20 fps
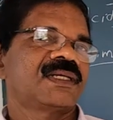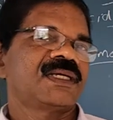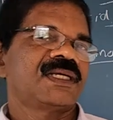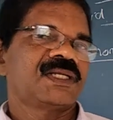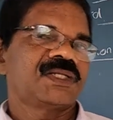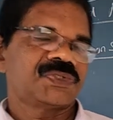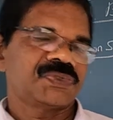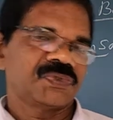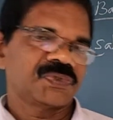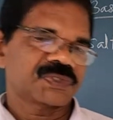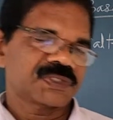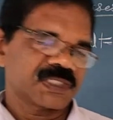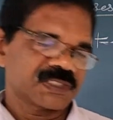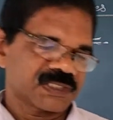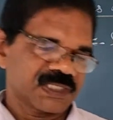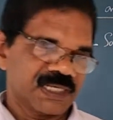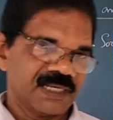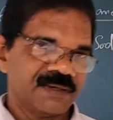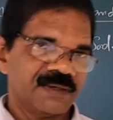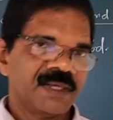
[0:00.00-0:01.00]
It is used as
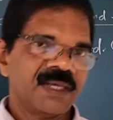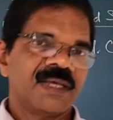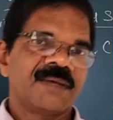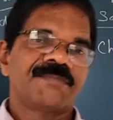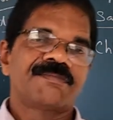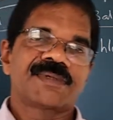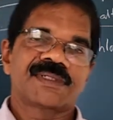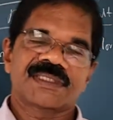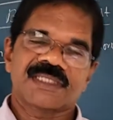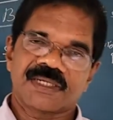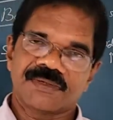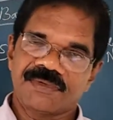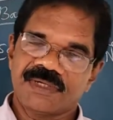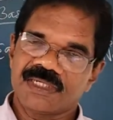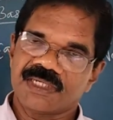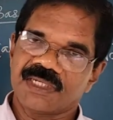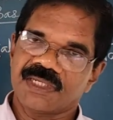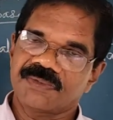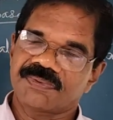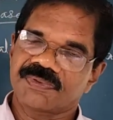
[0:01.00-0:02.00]
a
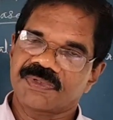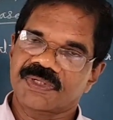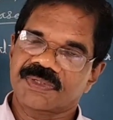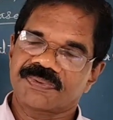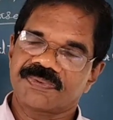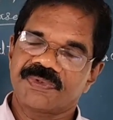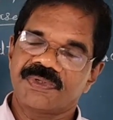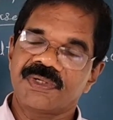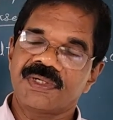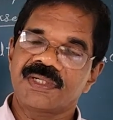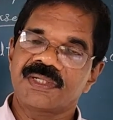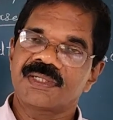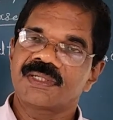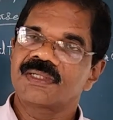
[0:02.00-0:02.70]
preservative for food,